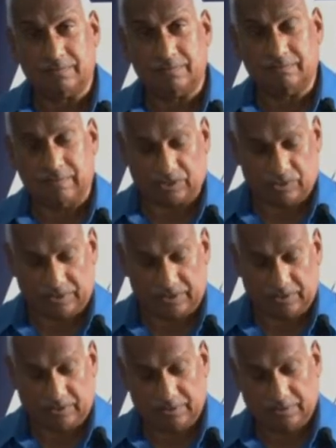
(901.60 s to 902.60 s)

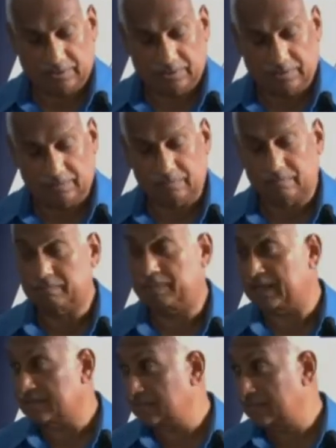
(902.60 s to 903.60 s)
mattresses,
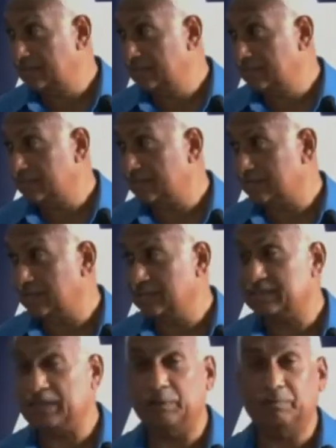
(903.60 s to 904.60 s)
plastics, and
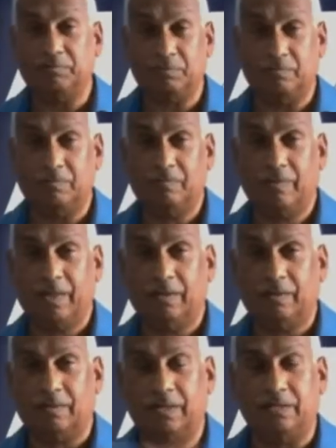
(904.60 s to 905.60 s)
styrofoam.
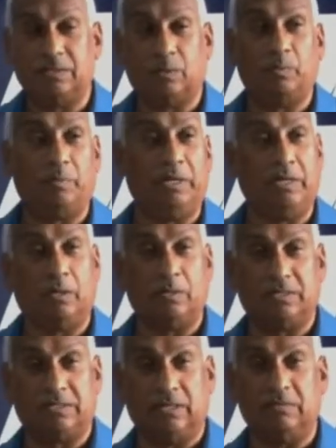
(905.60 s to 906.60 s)
Things that we
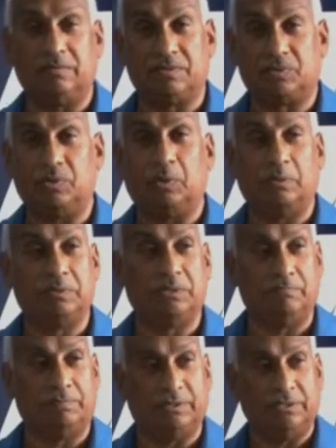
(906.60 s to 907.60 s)
ourselves throw out
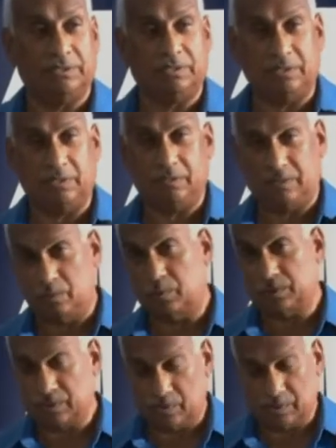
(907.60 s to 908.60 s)
and put into the
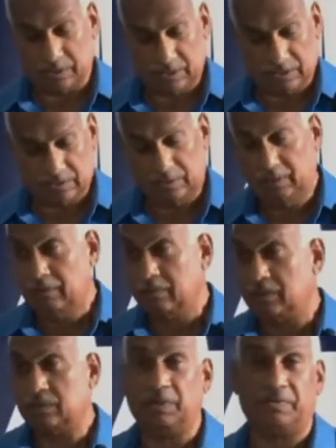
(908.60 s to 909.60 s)
water courses.
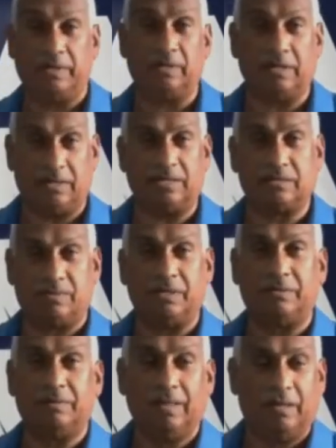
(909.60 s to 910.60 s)
Because we think that that's where,
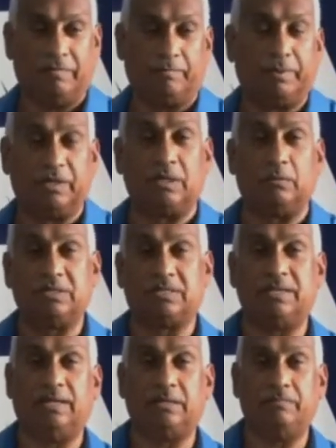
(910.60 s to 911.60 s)
if you put it out of
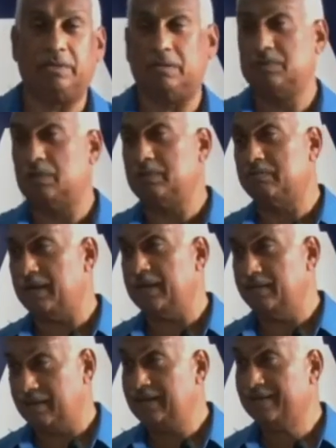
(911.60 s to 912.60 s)
sight, it becomes out of
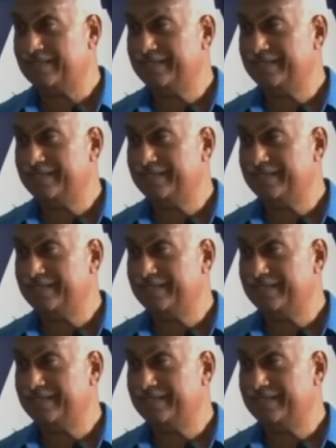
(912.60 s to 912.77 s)
mind, right?